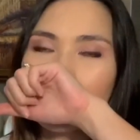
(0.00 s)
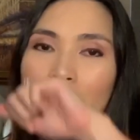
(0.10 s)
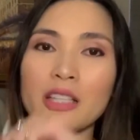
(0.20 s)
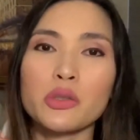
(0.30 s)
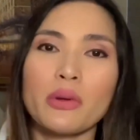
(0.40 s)

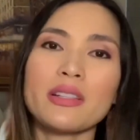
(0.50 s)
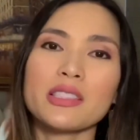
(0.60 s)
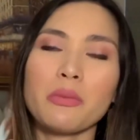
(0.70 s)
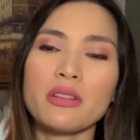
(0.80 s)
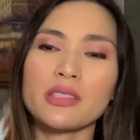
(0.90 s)
that's what it
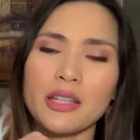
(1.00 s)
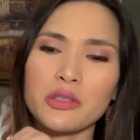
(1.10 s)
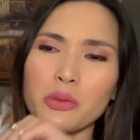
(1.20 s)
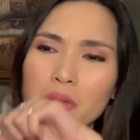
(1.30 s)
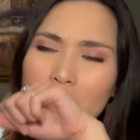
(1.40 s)
smells like
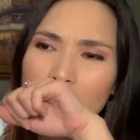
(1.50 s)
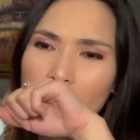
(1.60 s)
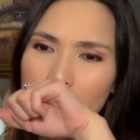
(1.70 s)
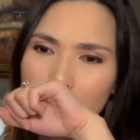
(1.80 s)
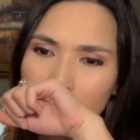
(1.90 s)
to me in
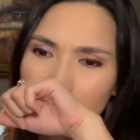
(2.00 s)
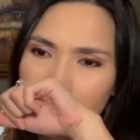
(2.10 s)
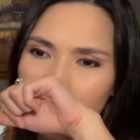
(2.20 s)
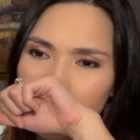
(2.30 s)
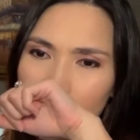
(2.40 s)
here.
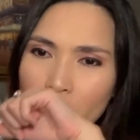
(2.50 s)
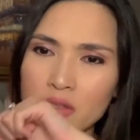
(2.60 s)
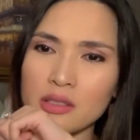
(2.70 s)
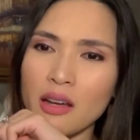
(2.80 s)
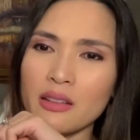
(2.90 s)
So
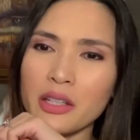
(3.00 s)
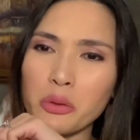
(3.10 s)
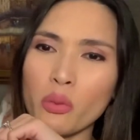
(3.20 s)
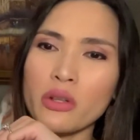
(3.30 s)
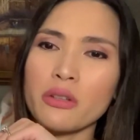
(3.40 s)
it's not
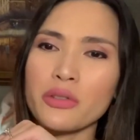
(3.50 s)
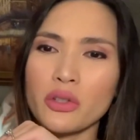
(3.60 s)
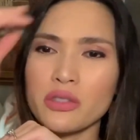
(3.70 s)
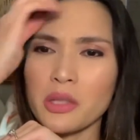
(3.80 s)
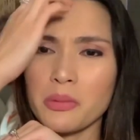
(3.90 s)
like one of
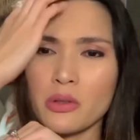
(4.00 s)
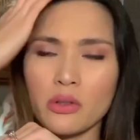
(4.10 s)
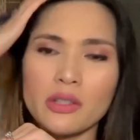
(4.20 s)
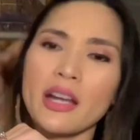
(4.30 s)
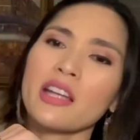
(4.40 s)
your
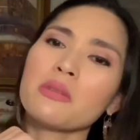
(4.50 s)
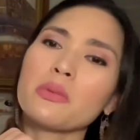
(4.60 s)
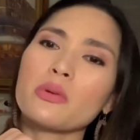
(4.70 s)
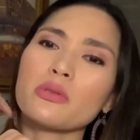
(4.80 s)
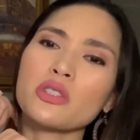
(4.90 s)
typical
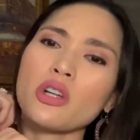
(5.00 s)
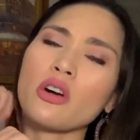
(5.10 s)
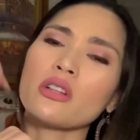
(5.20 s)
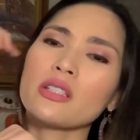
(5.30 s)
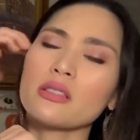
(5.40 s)
edible
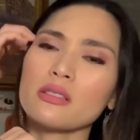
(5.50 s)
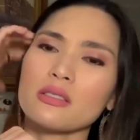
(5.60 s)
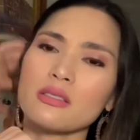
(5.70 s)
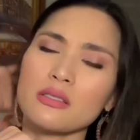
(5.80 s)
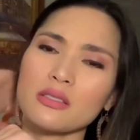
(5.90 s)
chocolate
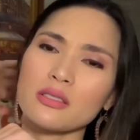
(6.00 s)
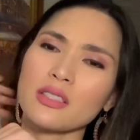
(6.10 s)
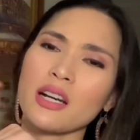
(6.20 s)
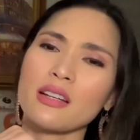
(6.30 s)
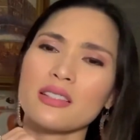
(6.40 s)

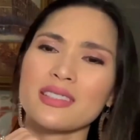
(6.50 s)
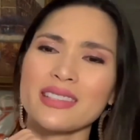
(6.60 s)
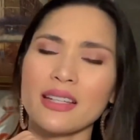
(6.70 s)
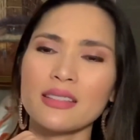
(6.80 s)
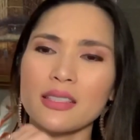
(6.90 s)
kind of
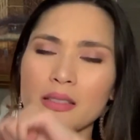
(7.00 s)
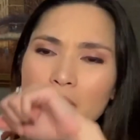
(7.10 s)
scent.